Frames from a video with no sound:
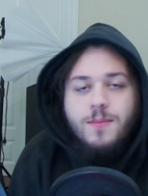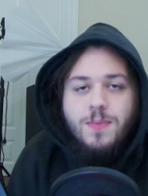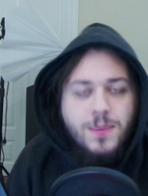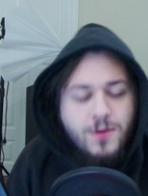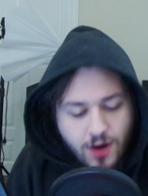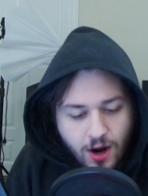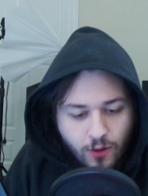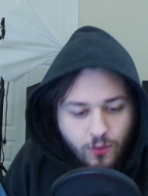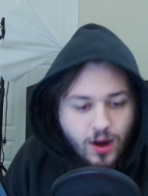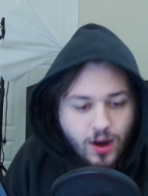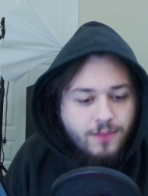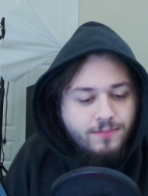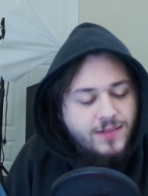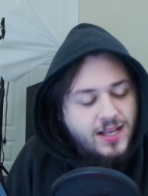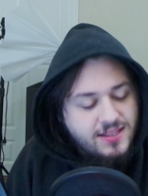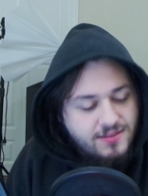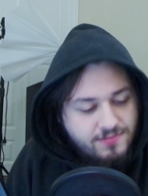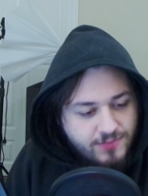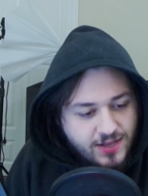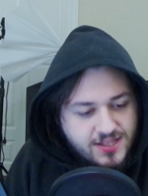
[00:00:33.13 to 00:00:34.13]
You know what?
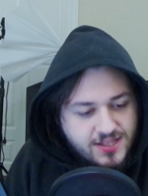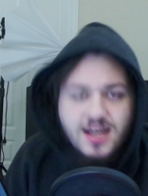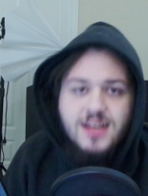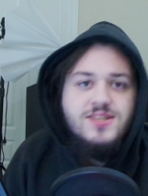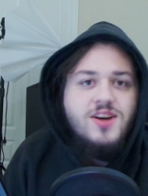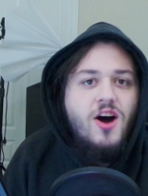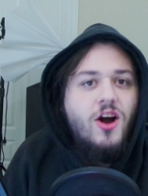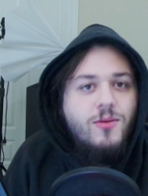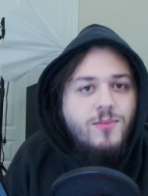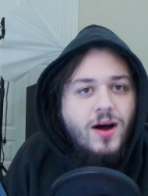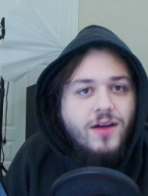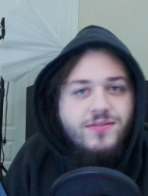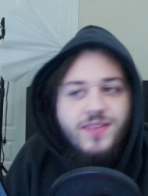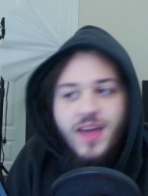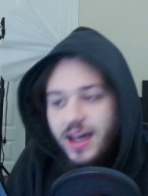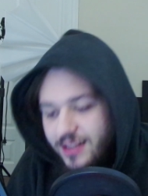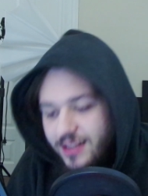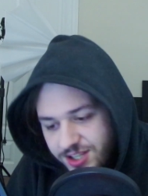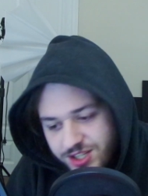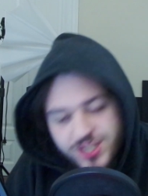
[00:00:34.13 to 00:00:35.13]
Let's not talk about
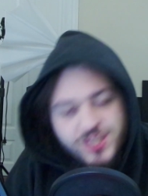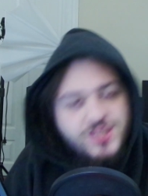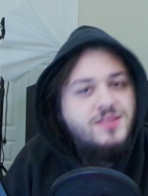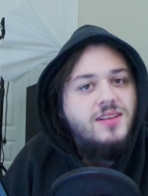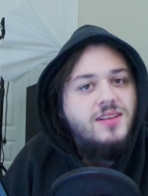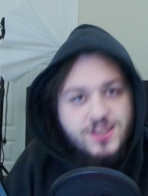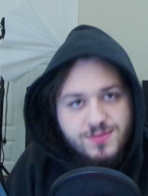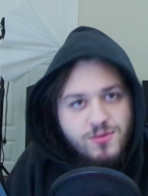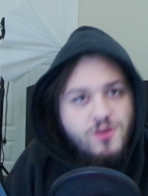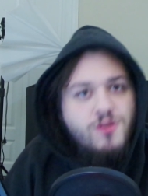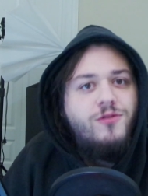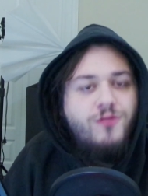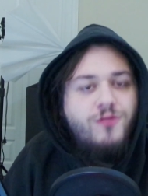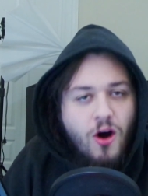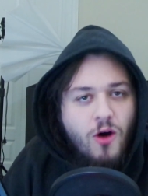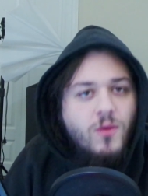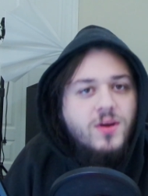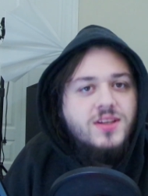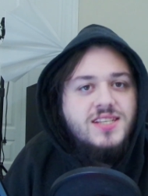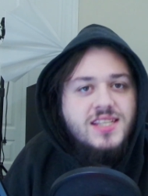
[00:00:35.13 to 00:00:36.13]
that. Let's move
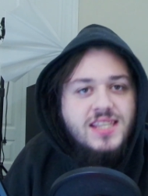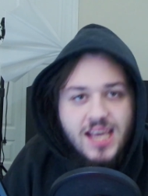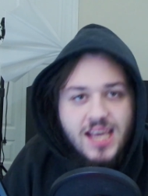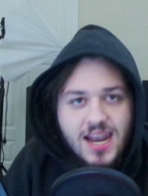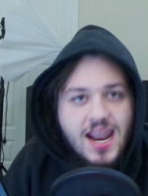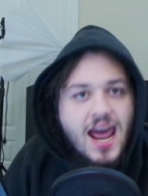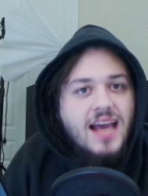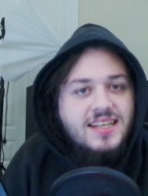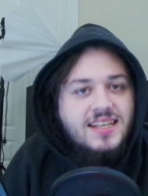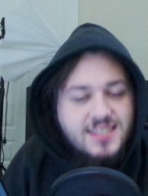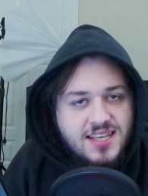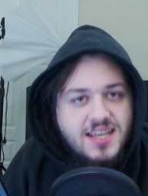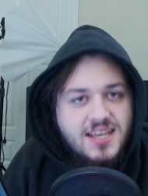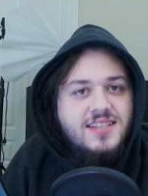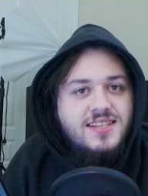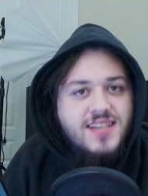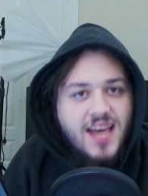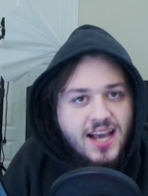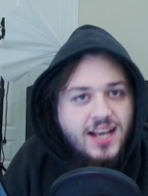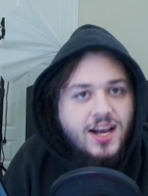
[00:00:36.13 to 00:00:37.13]
forward to the
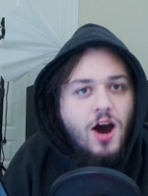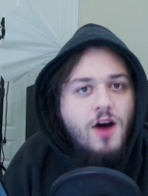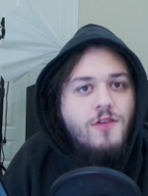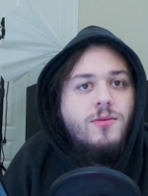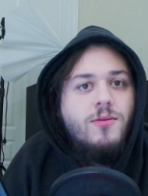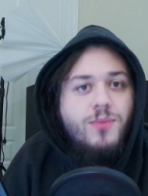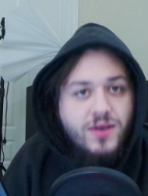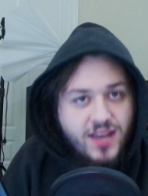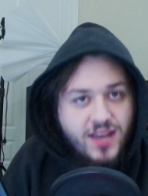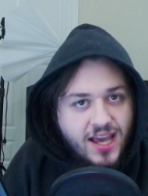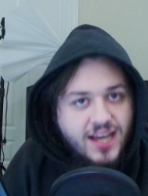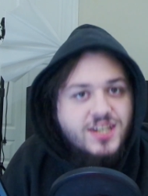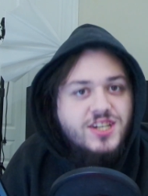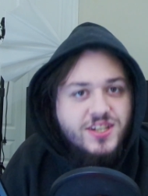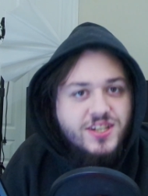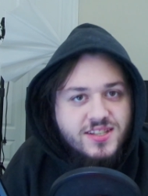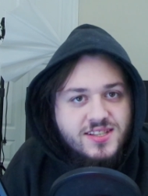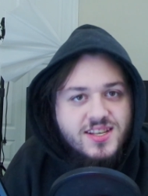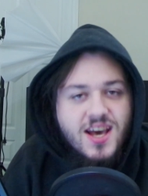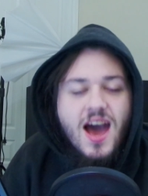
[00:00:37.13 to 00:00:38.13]
NXT TakeOver
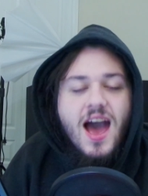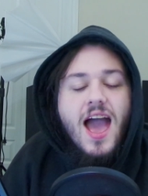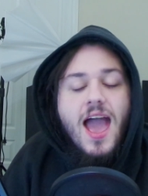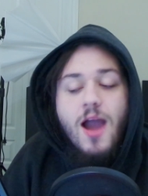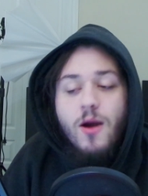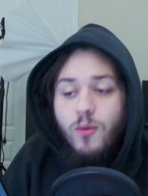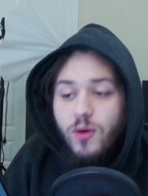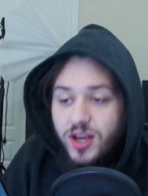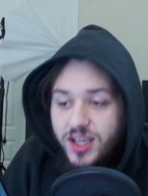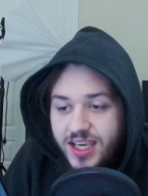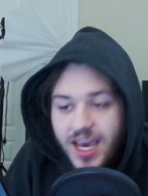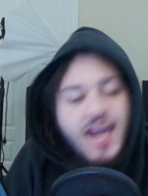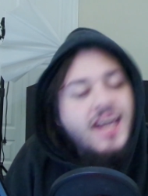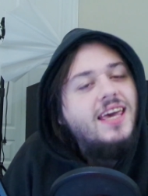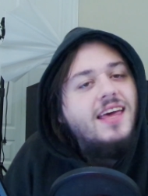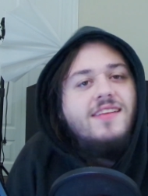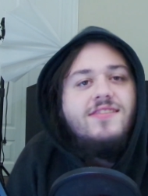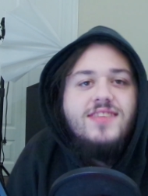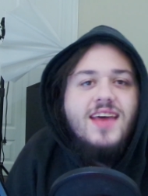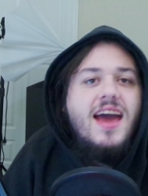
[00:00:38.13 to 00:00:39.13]
predictions. And we're
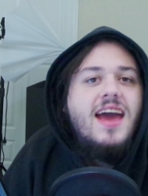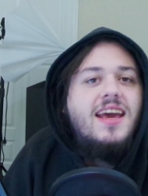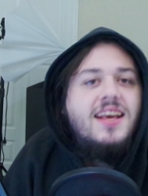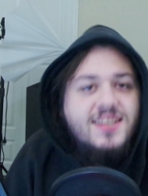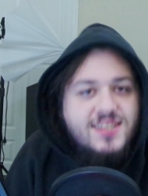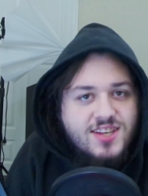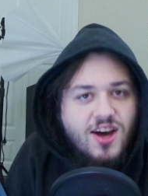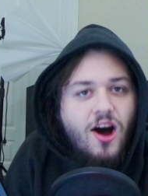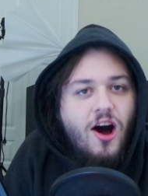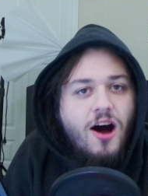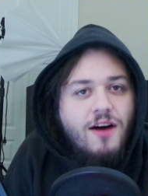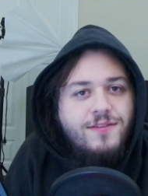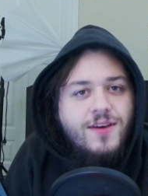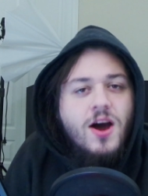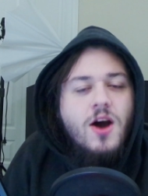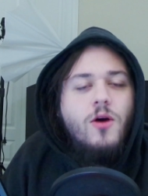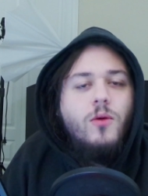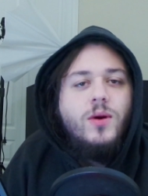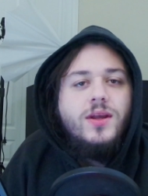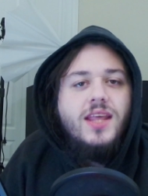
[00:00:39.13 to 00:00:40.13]
kicking things
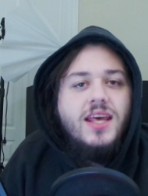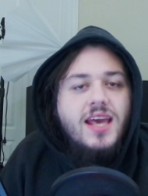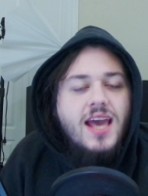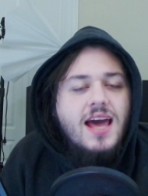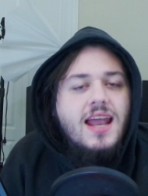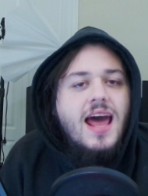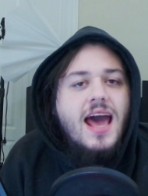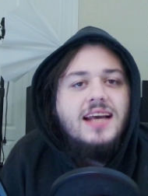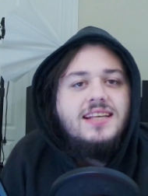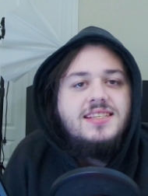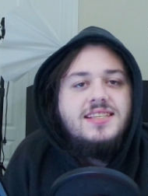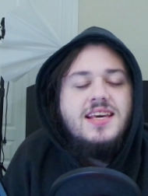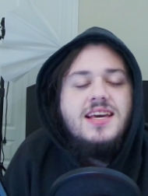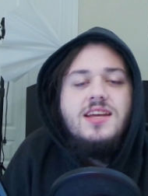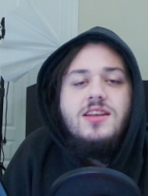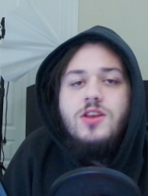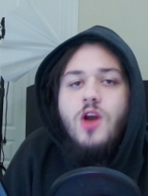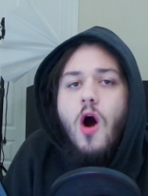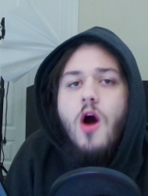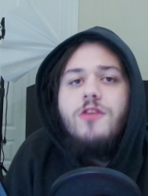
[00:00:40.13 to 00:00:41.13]
off with the
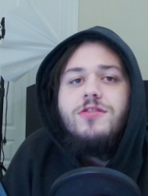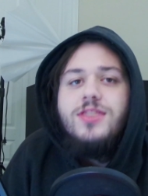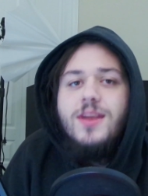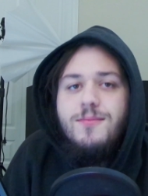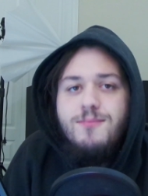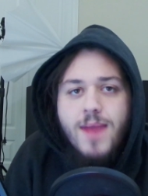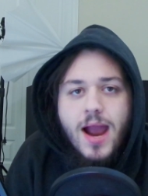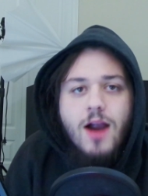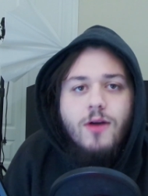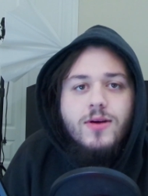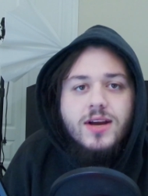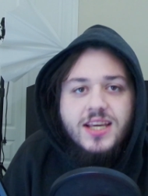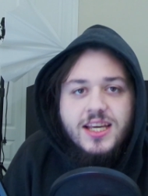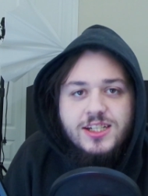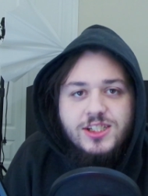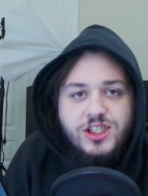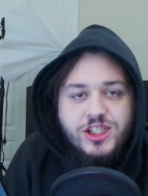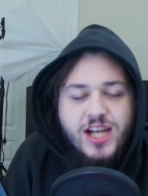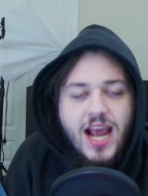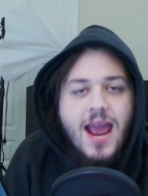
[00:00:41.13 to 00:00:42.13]
NXT North
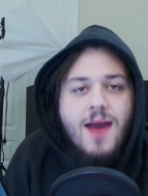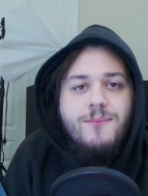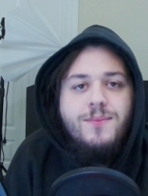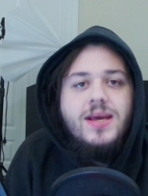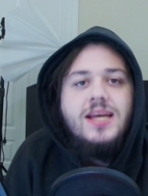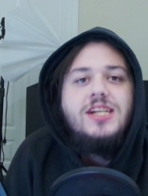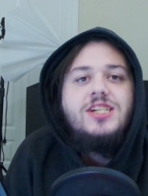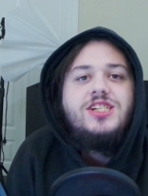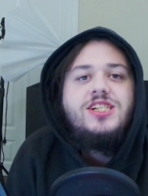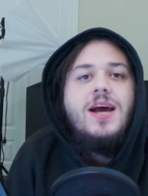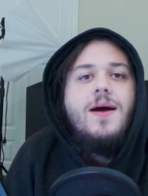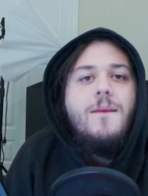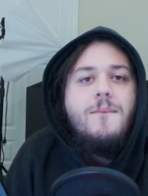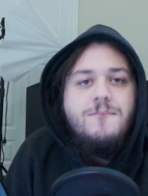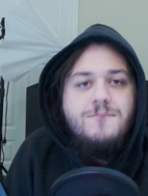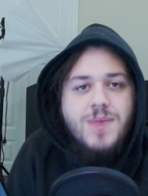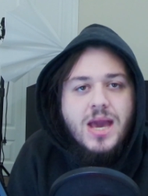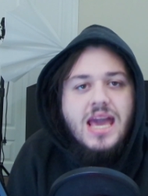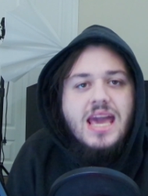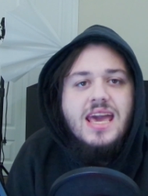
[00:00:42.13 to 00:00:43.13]
American
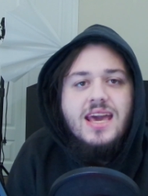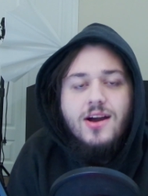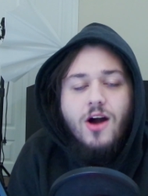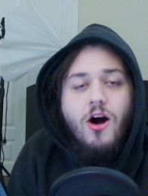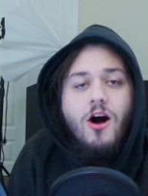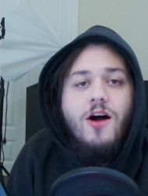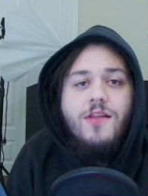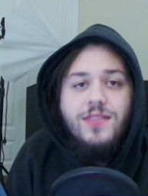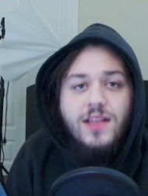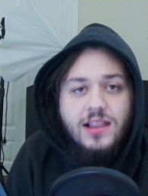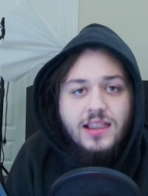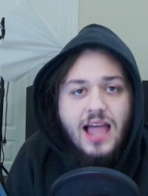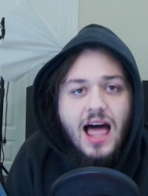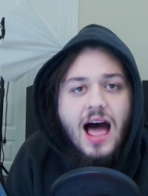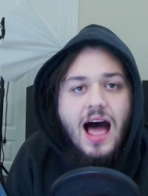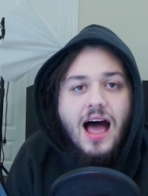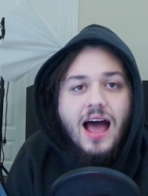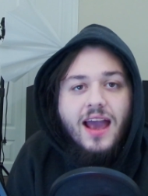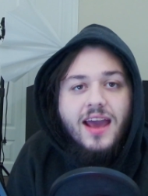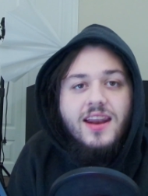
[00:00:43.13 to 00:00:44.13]
Championship being on the
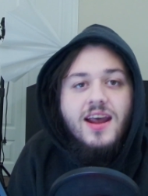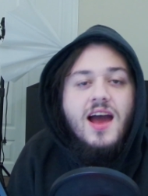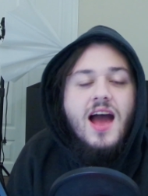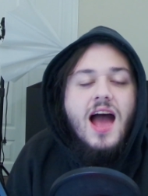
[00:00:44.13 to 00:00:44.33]
line